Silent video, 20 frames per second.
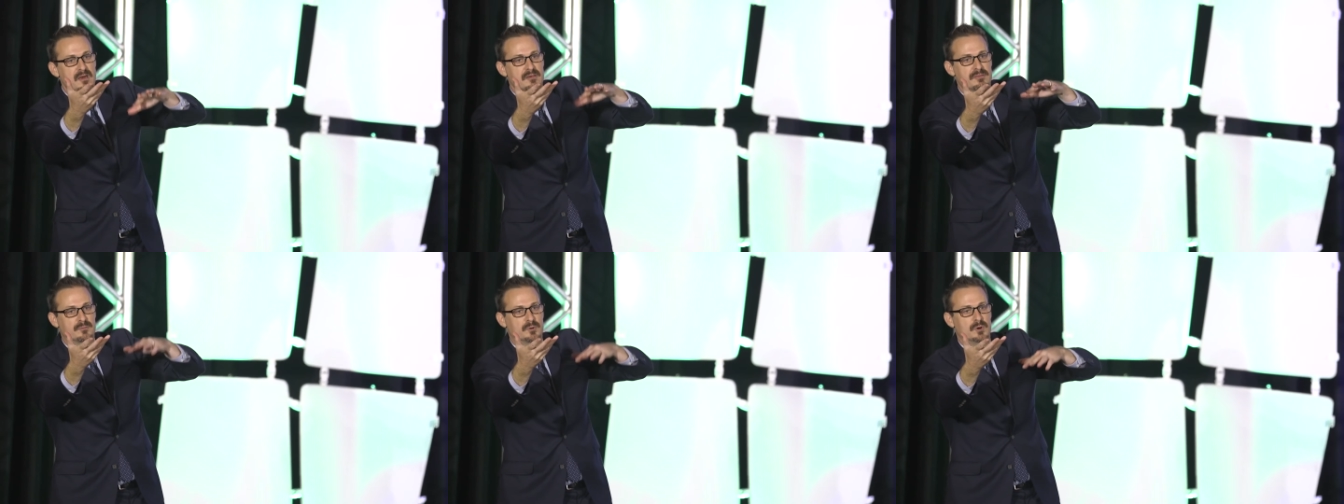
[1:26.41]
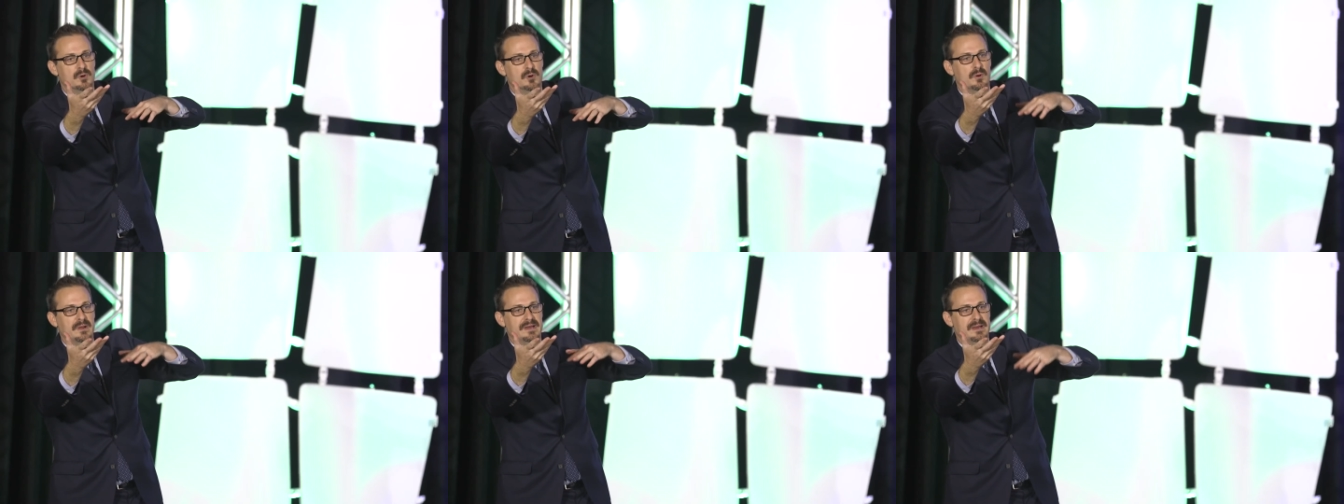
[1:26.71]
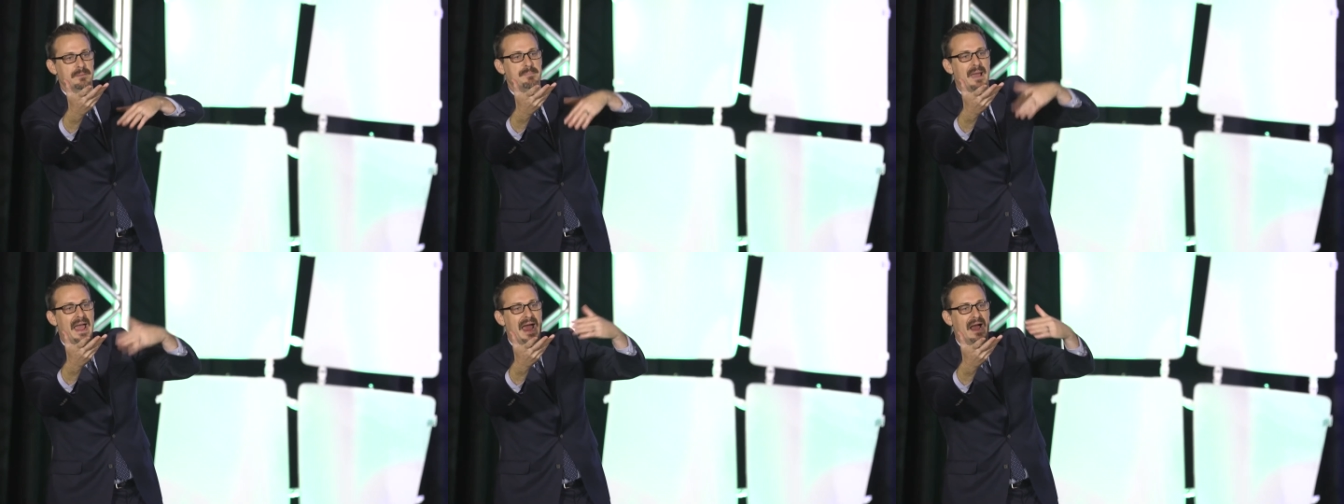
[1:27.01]
through an
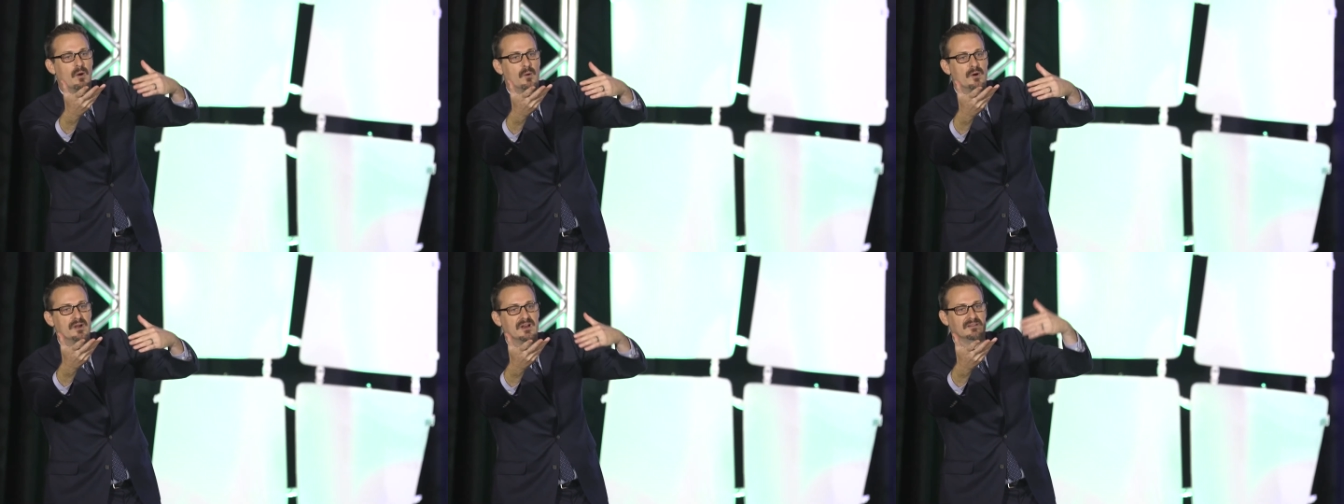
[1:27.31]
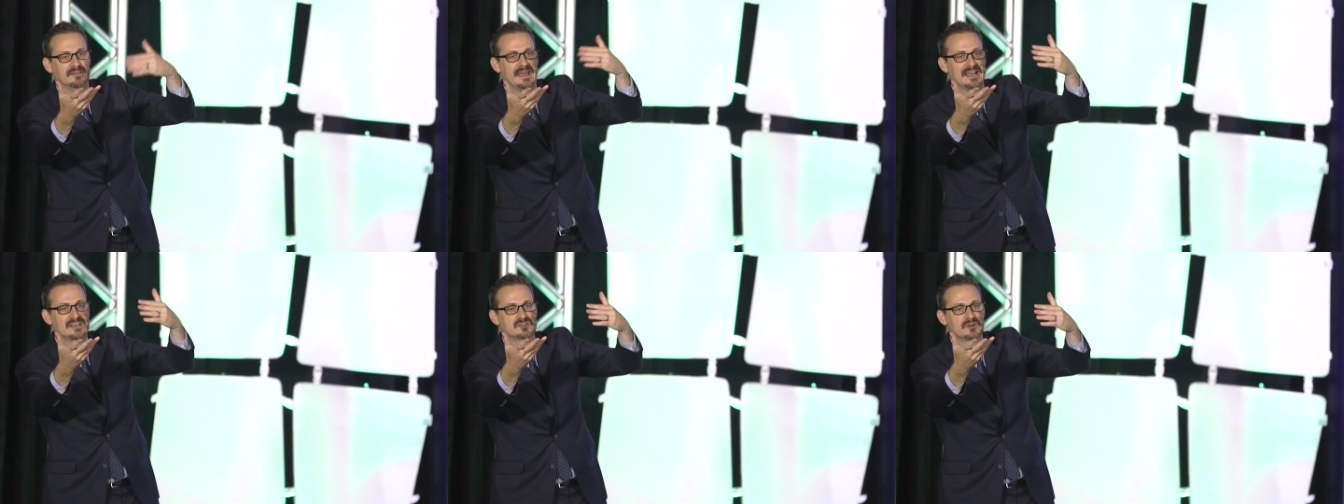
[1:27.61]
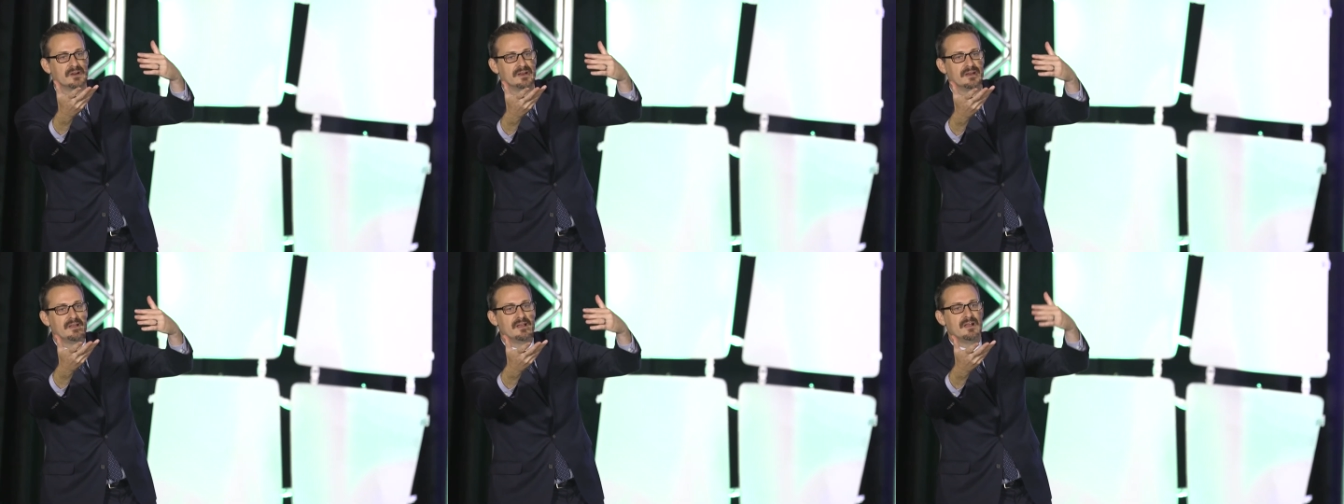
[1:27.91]
empowered
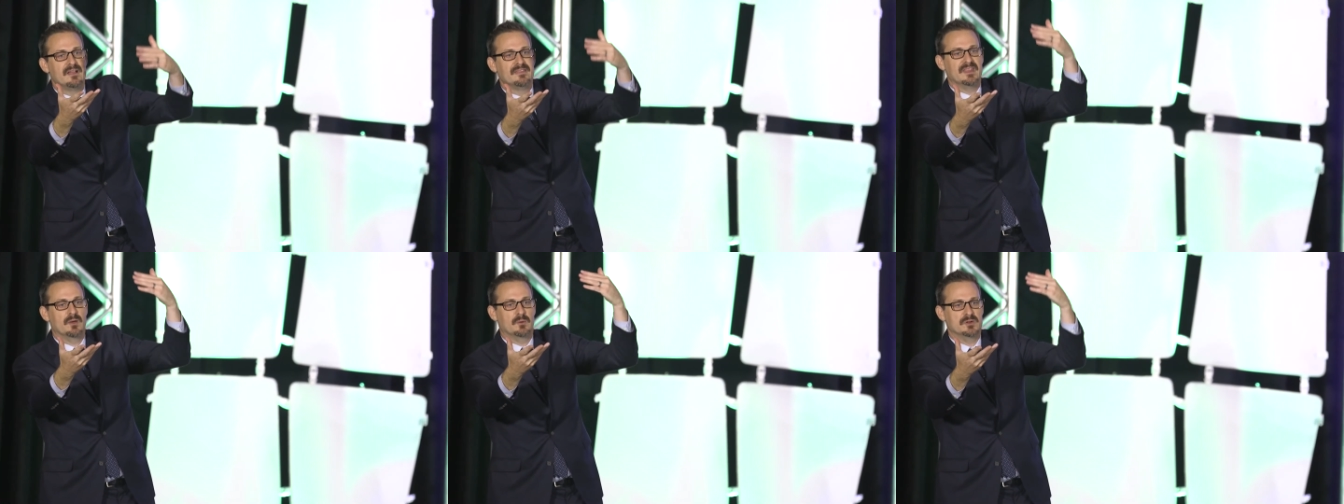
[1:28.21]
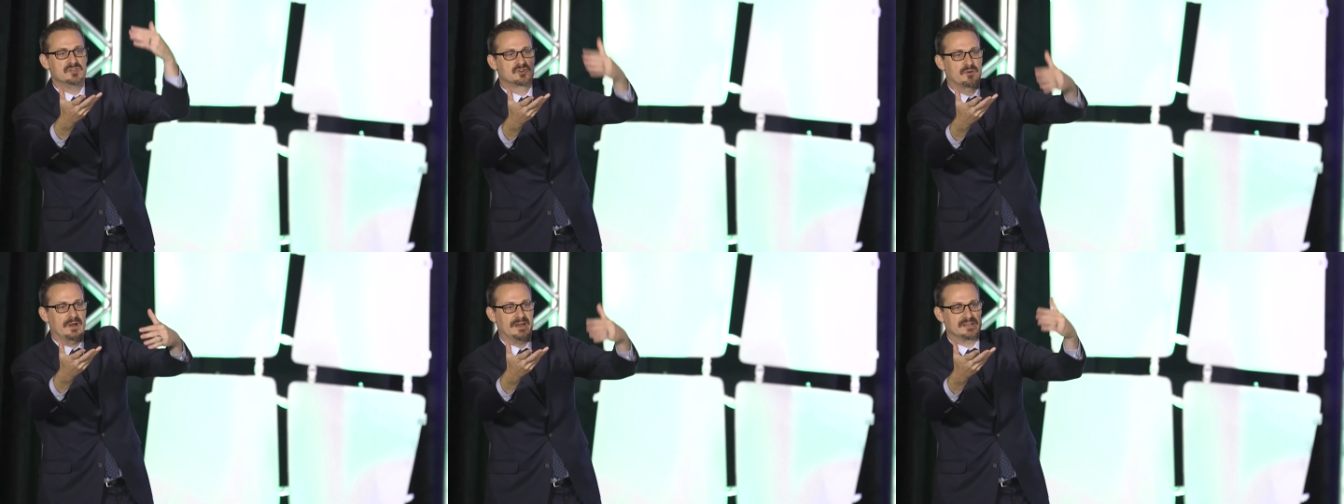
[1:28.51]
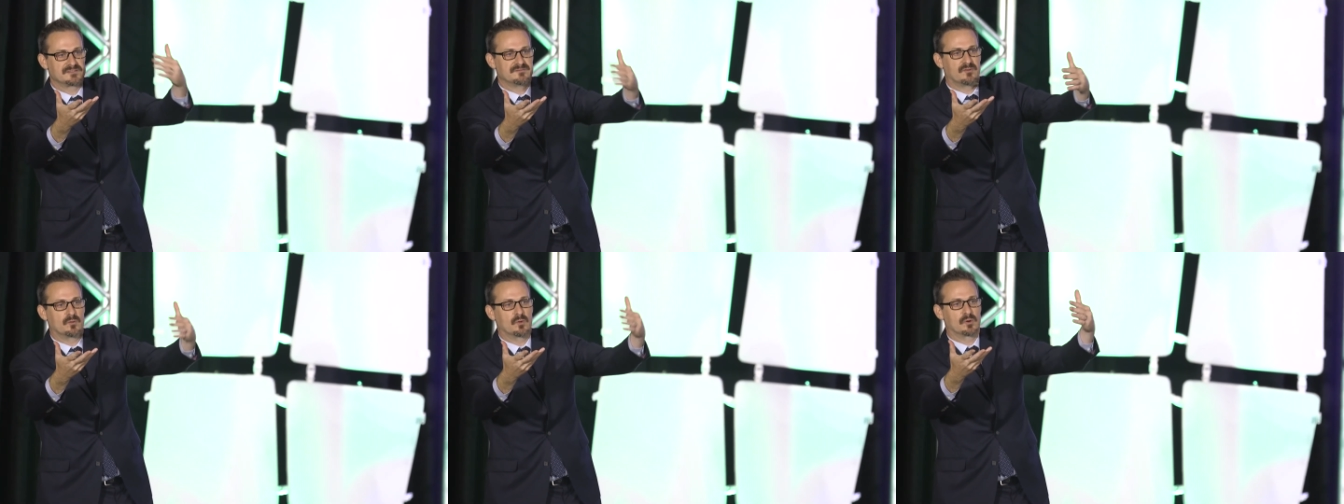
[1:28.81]
electorate that would
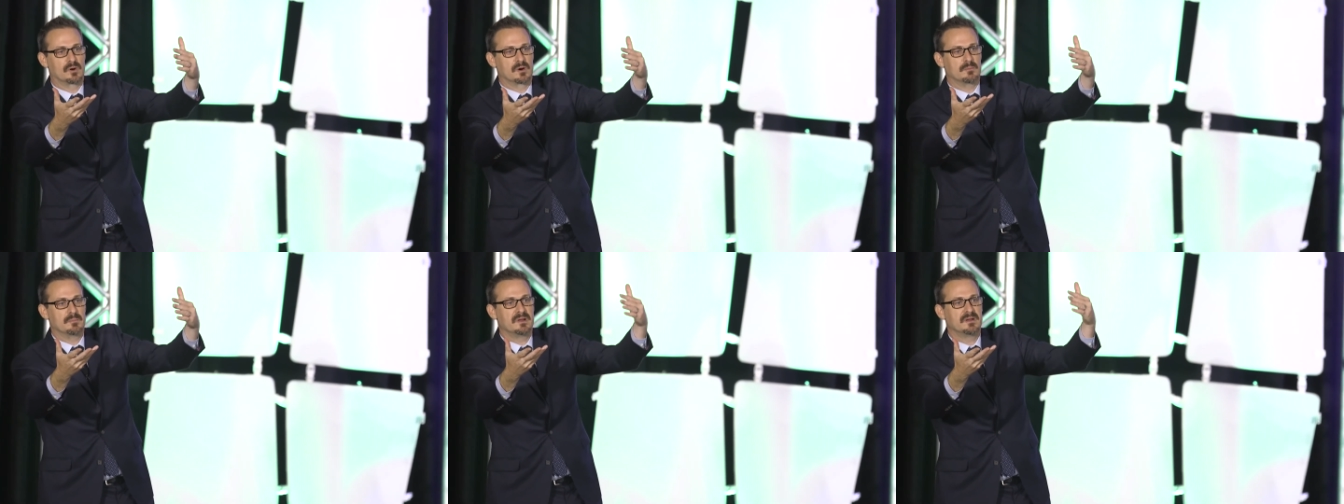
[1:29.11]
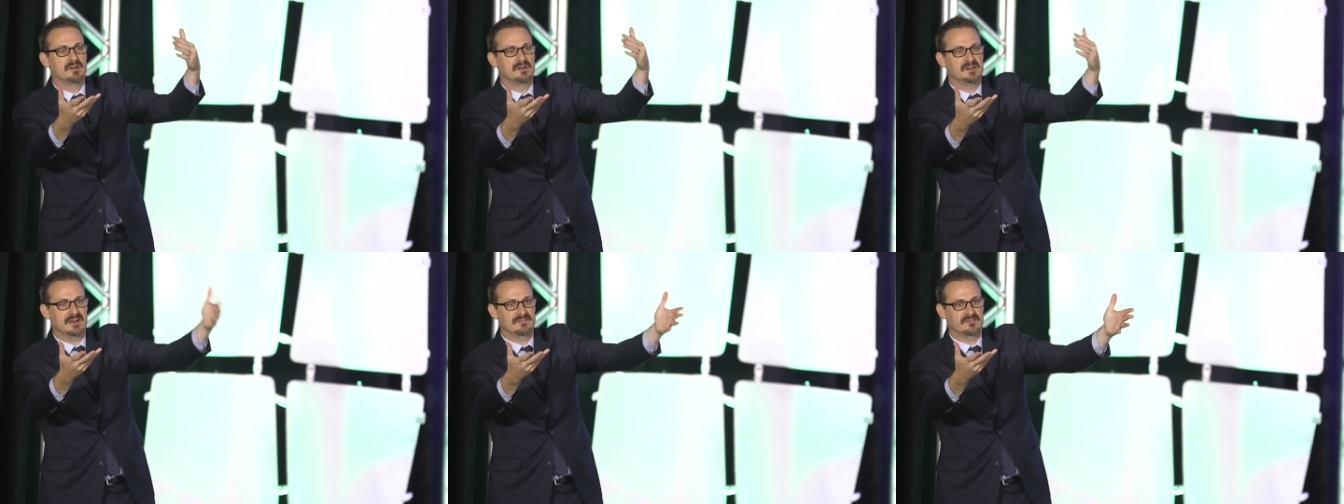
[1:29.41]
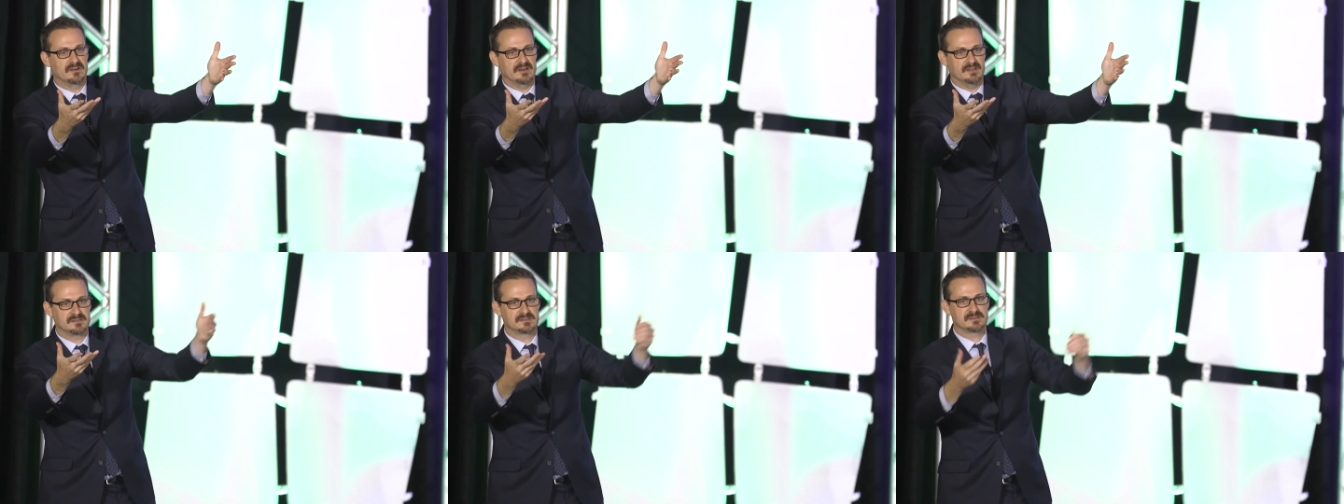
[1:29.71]
transform
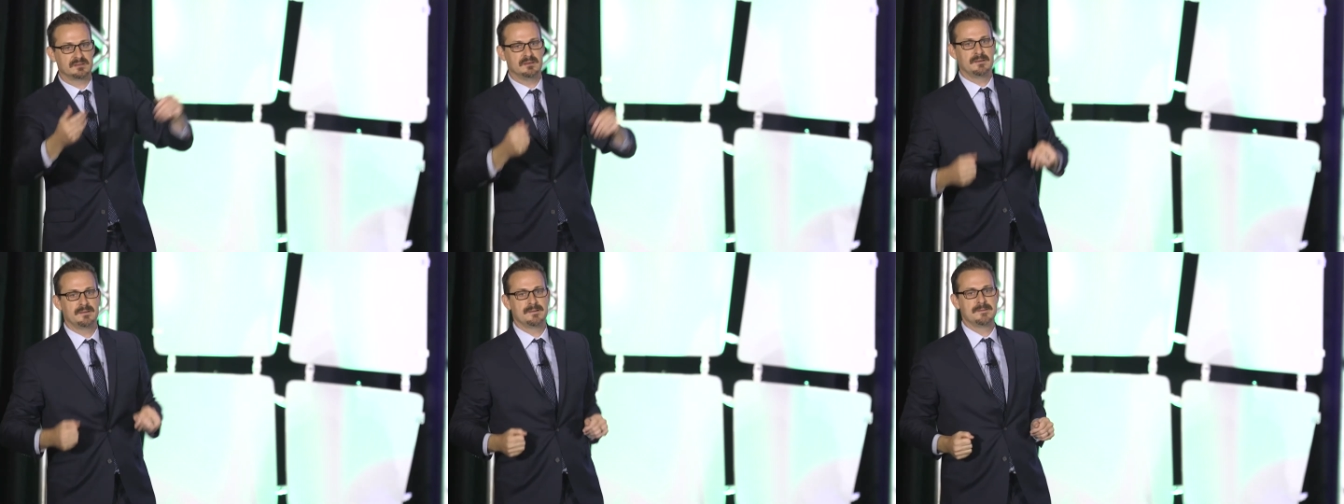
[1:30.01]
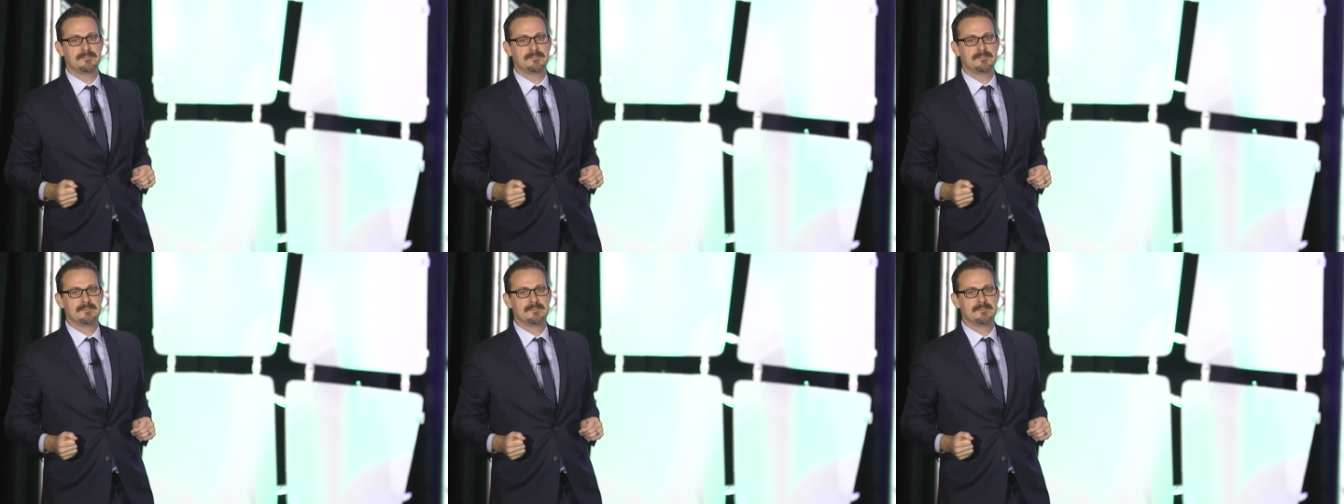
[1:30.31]
governance.